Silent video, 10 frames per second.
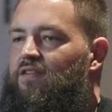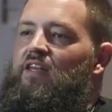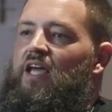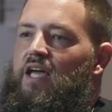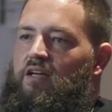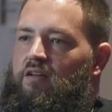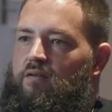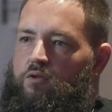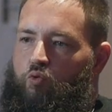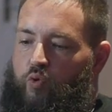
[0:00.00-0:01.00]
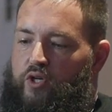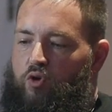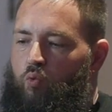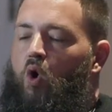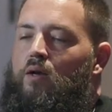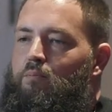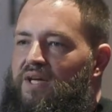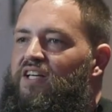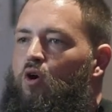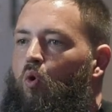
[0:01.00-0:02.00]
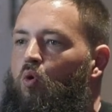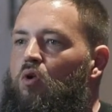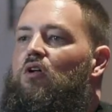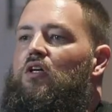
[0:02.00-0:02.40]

of the day, the real one big goal